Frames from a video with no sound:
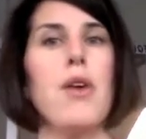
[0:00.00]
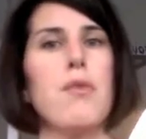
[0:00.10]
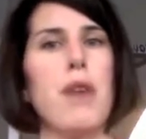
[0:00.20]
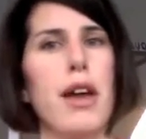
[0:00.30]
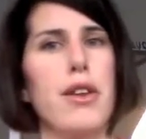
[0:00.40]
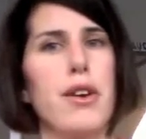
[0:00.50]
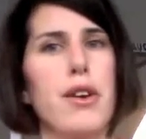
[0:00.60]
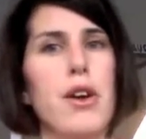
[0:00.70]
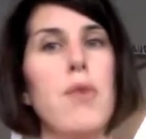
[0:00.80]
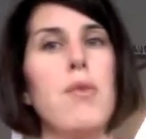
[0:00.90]

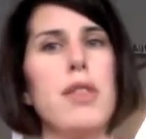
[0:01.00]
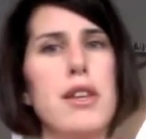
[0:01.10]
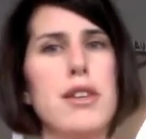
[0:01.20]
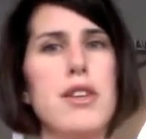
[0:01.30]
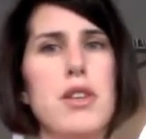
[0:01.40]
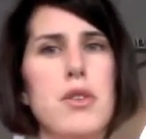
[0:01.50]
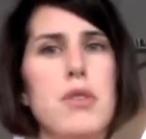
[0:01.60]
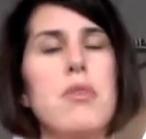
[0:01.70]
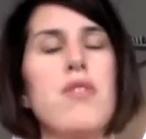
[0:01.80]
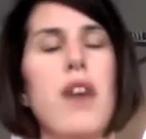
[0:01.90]
Rather, what they should do is
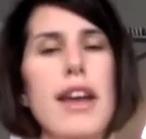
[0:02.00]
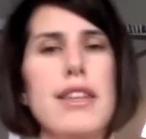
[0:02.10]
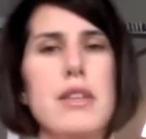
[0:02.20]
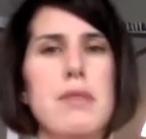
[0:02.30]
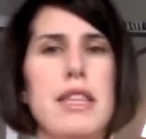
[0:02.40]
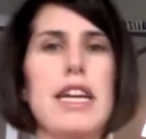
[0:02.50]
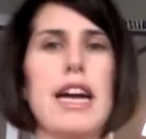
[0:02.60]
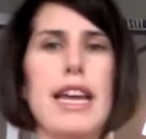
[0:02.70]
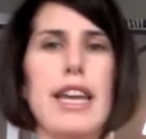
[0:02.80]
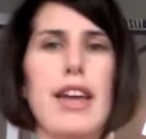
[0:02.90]
provide somebody the
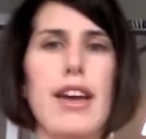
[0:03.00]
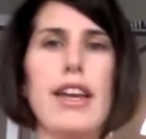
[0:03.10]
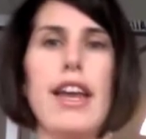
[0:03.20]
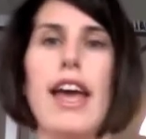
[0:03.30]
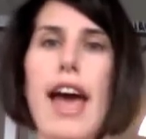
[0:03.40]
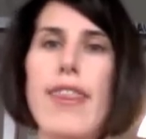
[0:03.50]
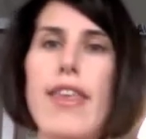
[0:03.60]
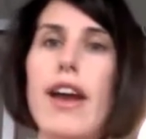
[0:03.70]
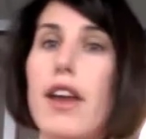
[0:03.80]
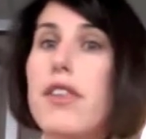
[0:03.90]
guideline and
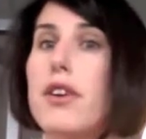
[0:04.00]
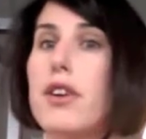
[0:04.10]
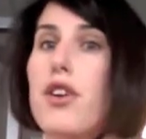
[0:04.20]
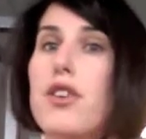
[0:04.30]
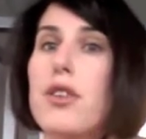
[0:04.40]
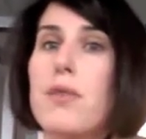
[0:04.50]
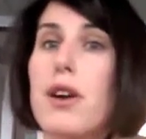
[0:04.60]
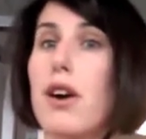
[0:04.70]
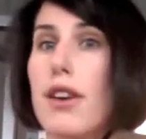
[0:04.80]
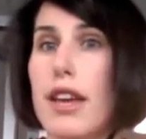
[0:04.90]
then either encourage them to
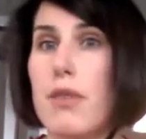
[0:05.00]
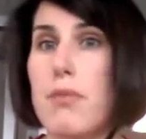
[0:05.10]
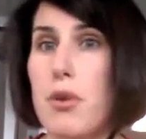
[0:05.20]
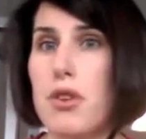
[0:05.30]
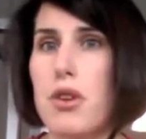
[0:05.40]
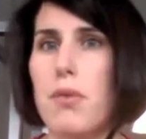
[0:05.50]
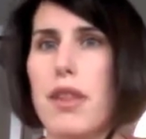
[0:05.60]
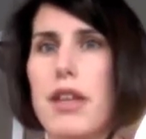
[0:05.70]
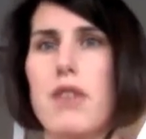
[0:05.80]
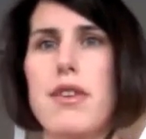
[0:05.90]
call Get in Motion, where they
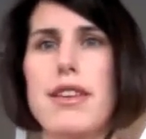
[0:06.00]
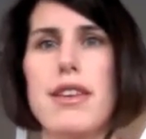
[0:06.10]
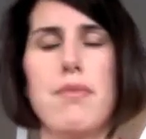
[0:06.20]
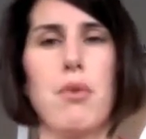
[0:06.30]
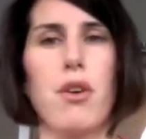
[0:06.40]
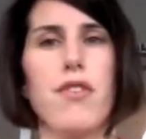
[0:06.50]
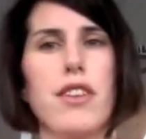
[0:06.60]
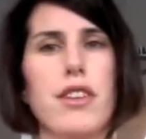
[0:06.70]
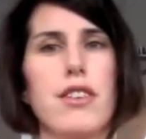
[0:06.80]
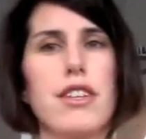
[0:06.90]
can receive more
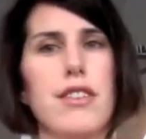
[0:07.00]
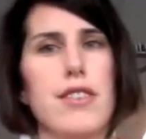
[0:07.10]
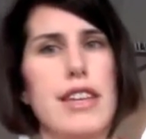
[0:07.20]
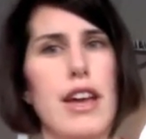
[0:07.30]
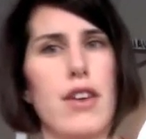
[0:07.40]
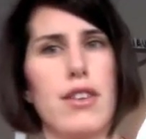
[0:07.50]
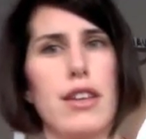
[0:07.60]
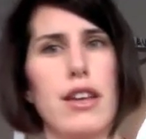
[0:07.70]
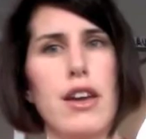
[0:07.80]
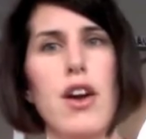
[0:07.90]
physical activity
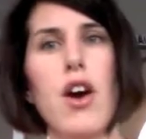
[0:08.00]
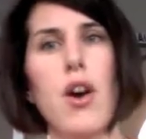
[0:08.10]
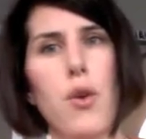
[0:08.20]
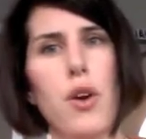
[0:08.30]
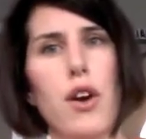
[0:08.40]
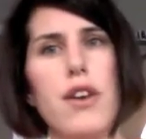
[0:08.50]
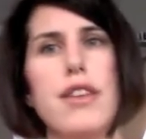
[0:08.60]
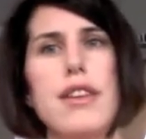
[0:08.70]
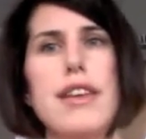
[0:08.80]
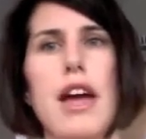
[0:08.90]
counseling, or
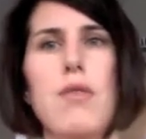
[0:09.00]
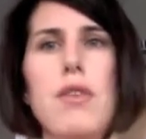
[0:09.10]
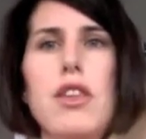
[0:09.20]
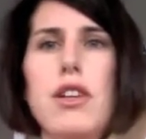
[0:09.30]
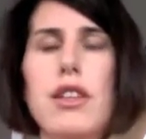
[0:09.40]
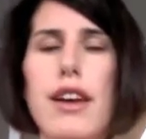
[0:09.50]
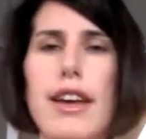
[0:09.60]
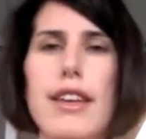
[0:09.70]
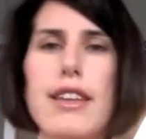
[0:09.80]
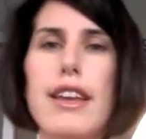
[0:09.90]
sit down with their
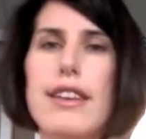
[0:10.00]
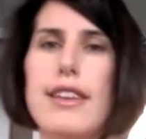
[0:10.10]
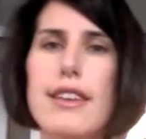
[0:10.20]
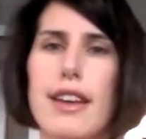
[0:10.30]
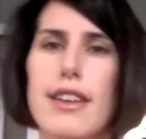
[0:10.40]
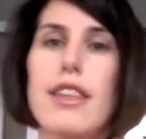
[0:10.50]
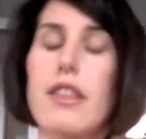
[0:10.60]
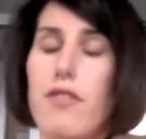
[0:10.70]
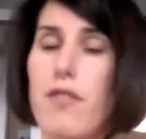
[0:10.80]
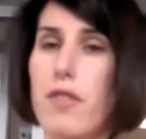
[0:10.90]
clients and discuss
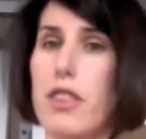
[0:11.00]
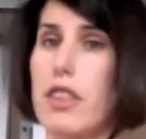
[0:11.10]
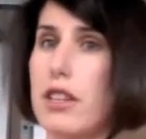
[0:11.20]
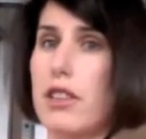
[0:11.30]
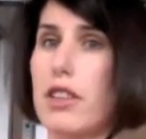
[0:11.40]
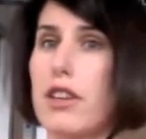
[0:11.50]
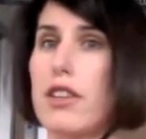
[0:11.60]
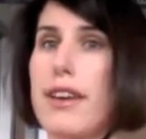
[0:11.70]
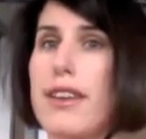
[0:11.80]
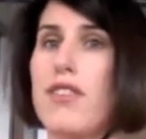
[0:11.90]
their
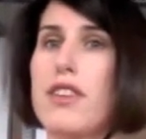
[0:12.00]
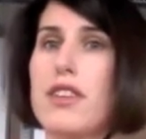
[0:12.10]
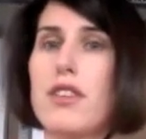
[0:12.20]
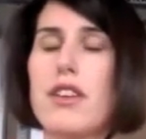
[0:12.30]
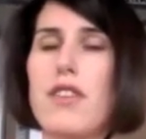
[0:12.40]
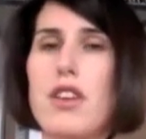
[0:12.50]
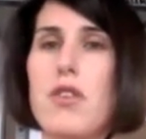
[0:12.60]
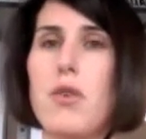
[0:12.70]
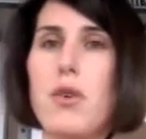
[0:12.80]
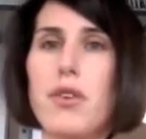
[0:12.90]
clients' physical activity
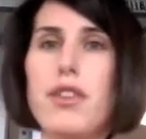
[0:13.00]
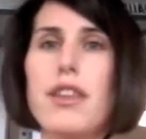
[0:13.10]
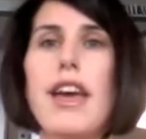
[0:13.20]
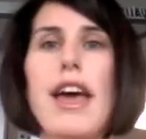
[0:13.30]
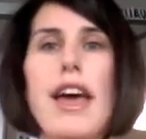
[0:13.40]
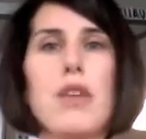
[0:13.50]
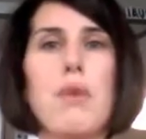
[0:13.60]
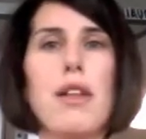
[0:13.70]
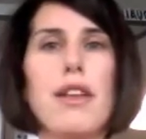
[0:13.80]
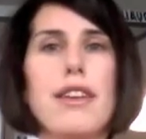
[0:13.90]
goals, as
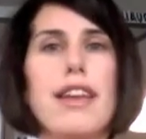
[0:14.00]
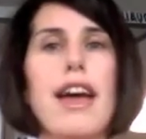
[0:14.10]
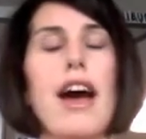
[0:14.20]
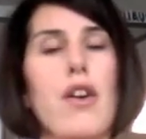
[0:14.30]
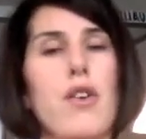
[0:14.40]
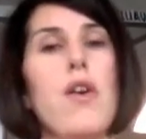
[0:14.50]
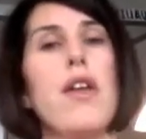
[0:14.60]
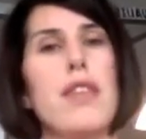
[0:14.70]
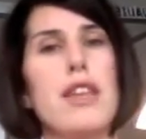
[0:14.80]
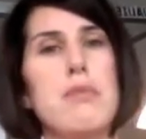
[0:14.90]
well as how
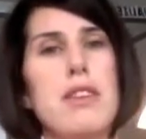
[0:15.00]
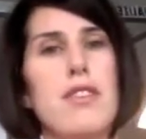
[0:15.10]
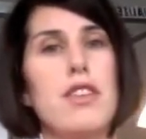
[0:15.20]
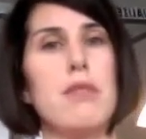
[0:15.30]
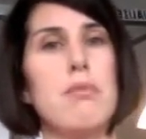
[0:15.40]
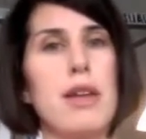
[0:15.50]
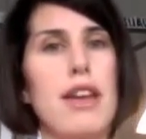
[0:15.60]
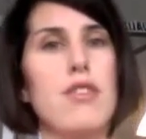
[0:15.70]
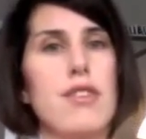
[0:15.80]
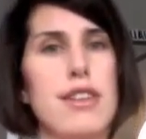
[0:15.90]
they specifically plan
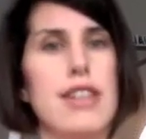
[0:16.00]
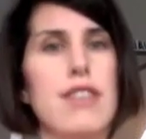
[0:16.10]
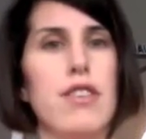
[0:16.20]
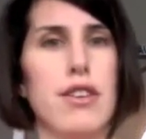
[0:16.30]
to achieve these